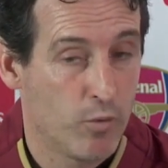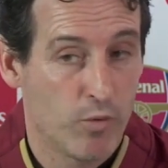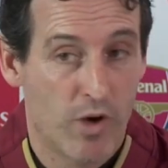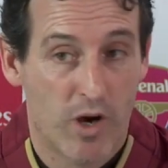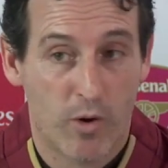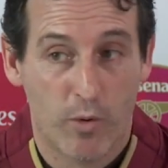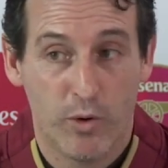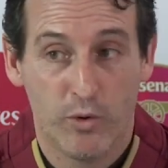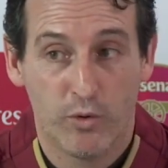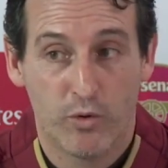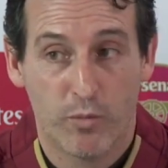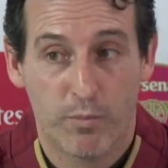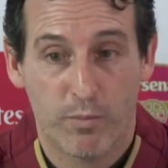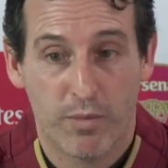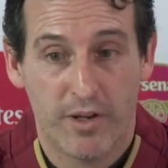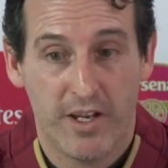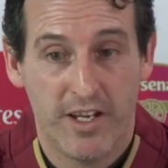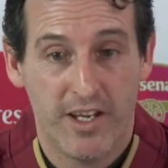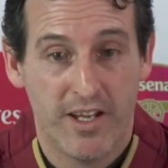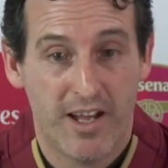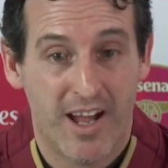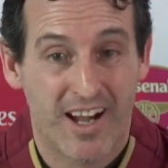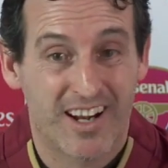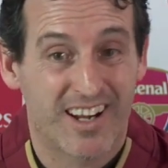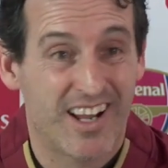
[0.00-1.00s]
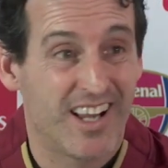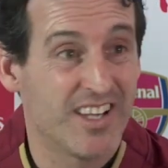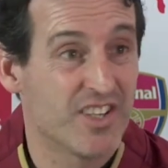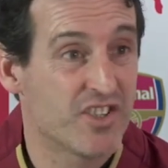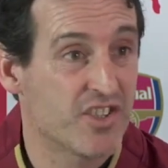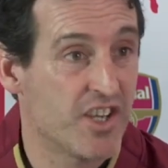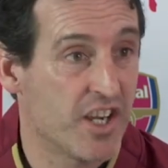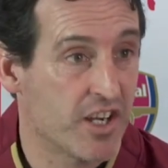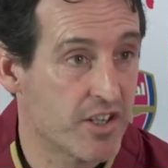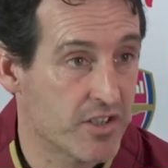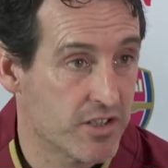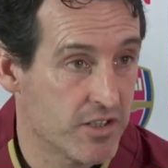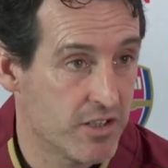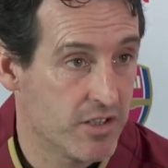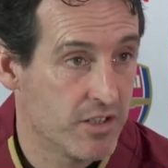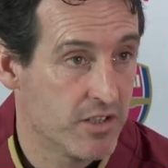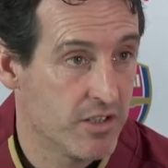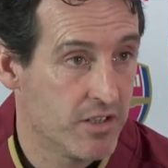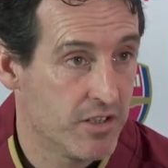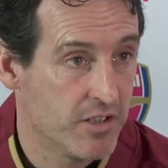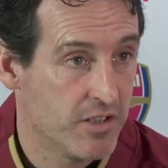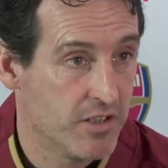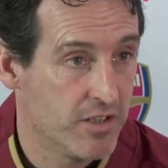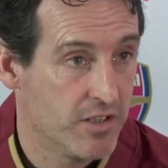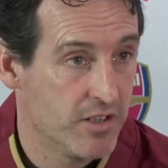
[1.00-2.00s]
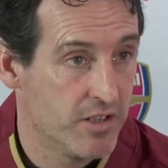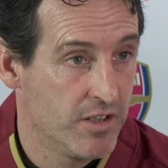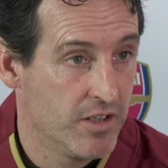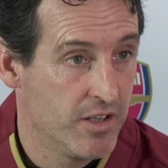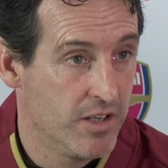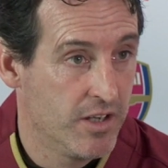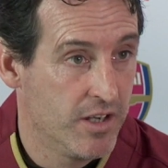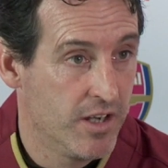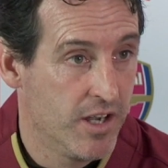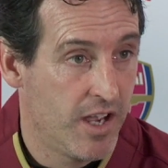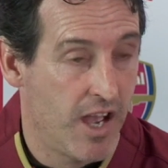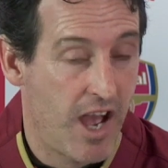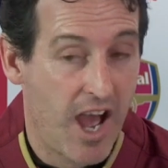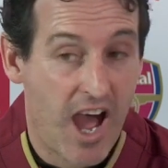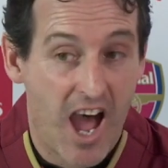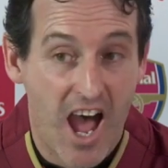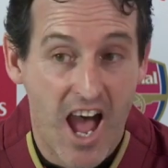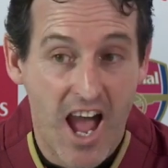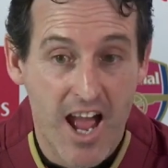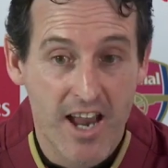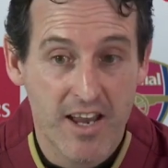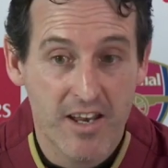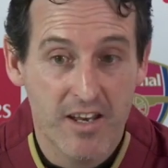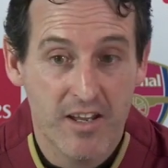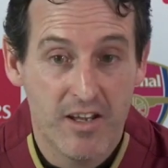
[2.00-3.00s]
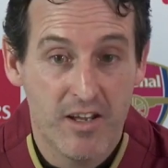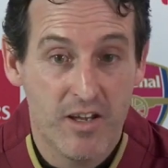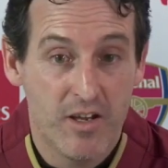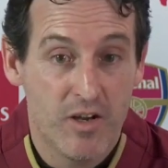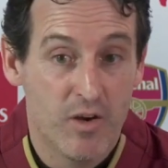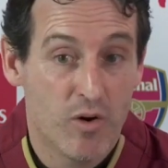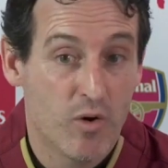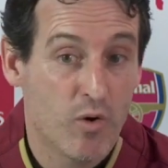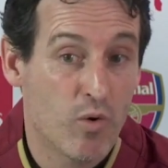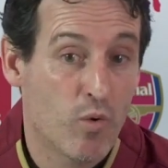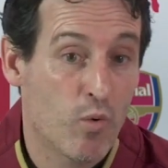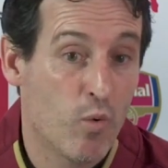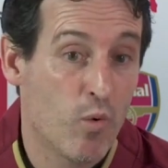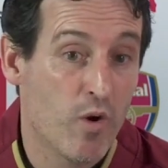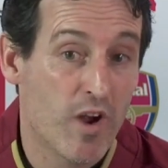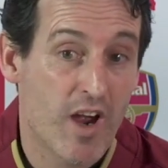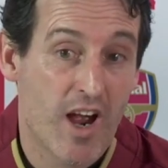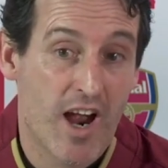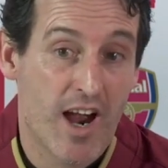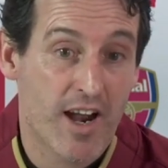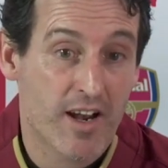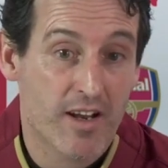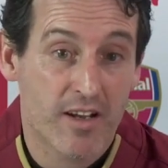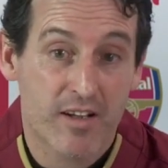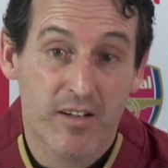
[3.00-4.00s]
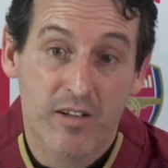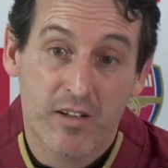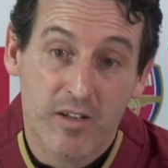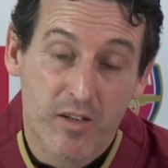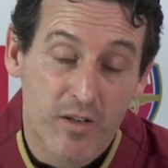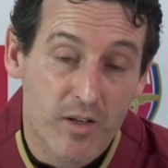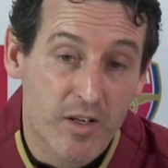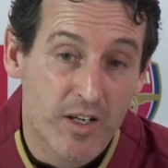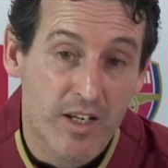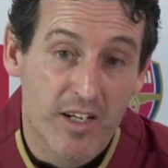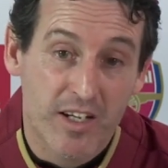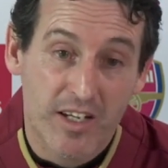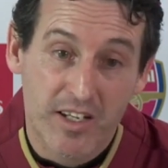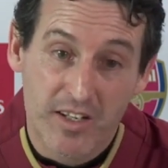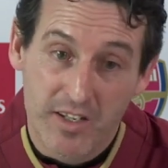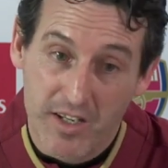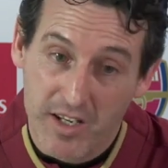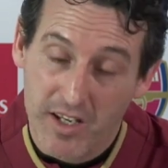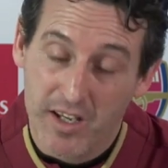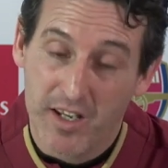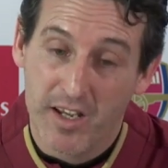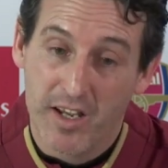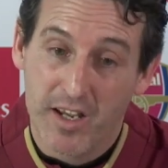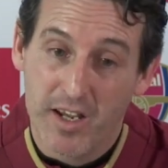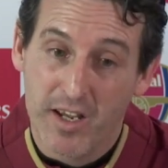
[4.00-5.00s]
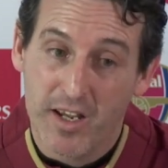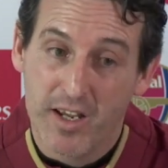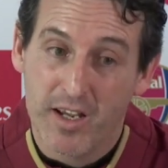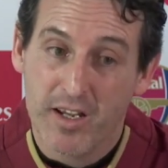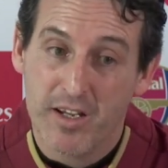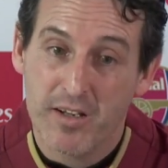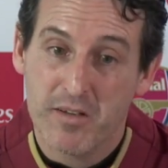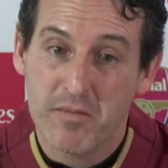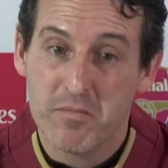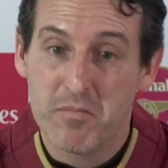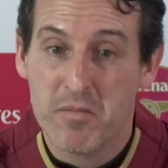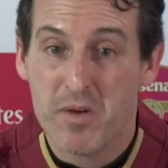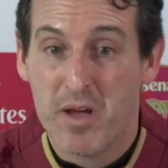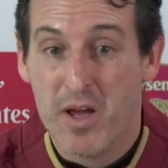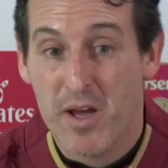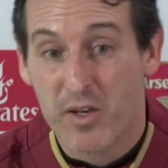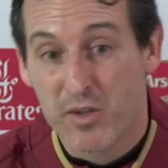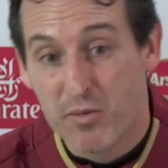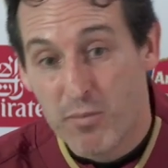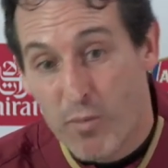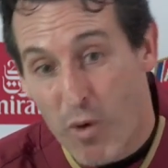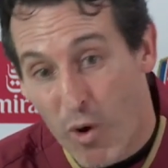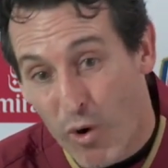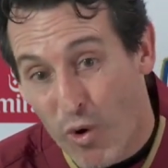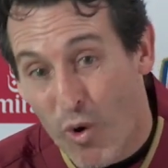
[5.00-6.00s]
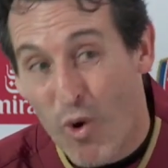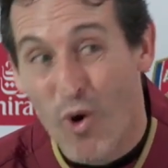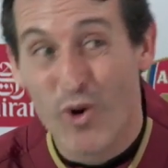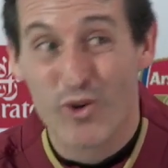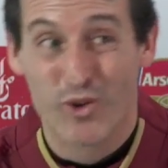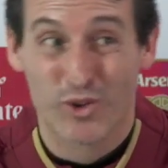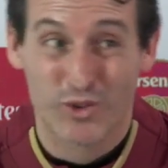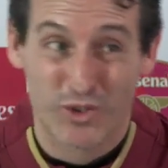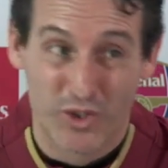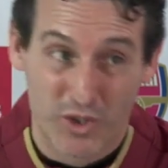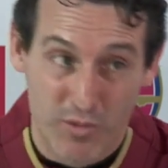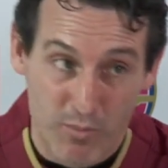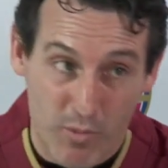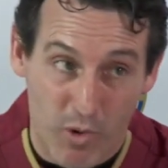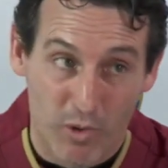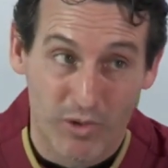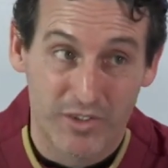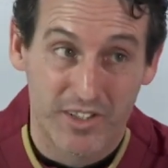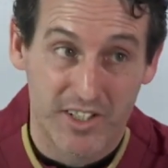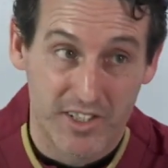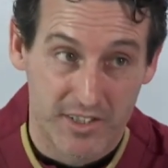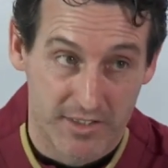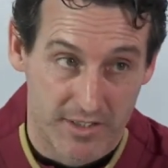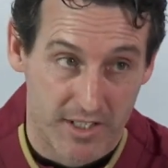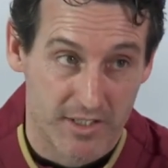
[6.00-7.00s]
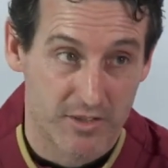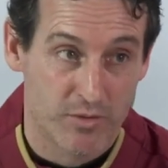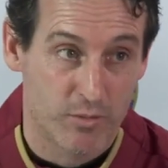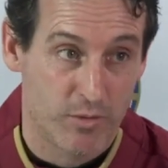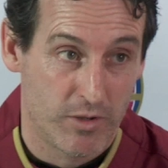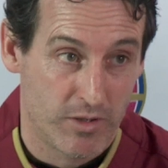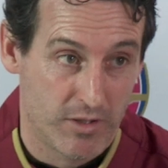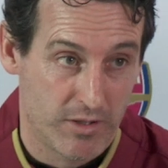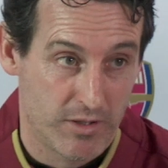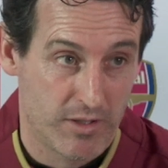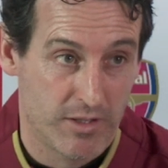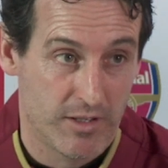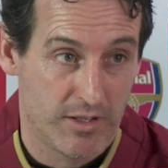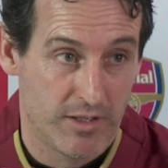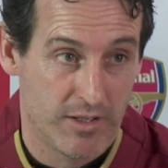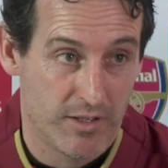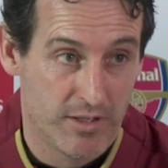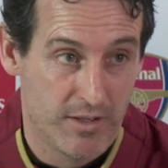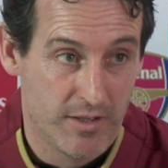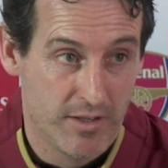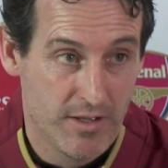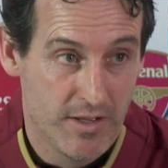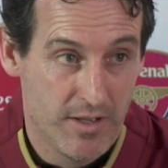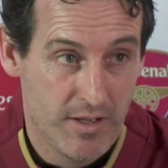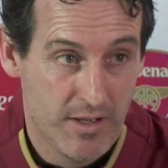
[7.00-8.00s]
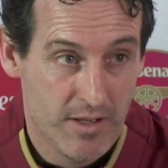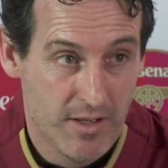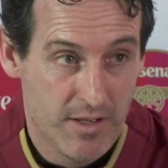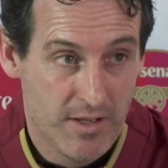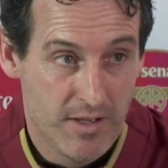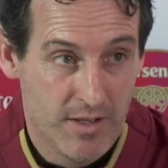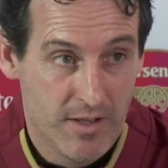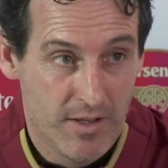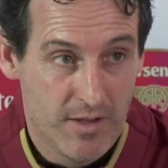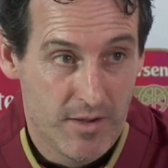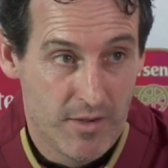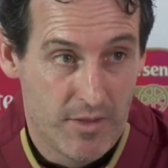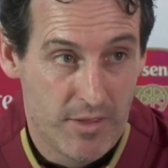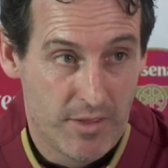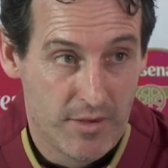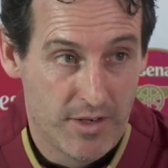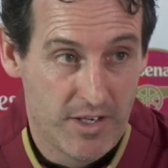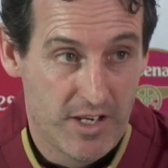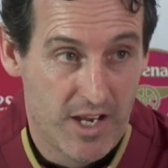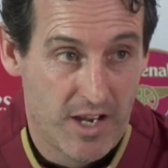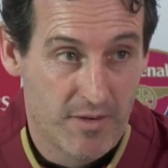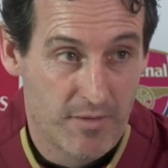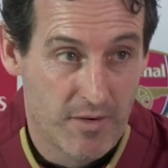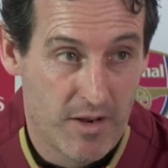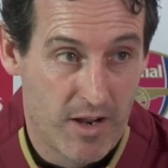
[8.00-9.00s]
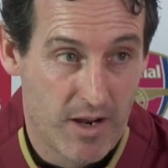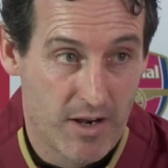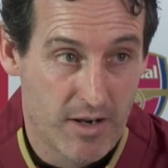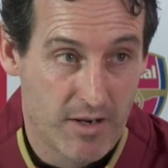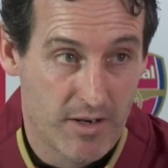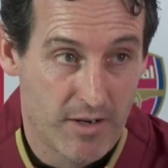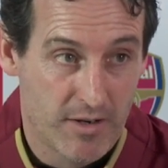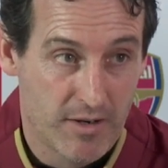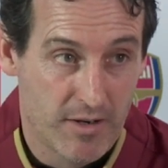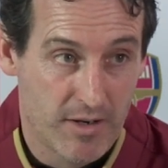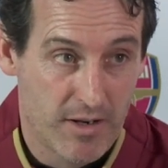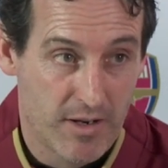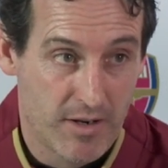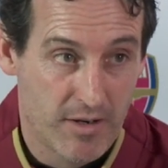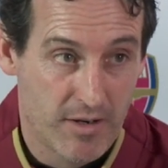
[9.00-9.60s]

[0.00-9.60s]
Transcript: We are going to play against six. And we are in a small or not a small distance with the three and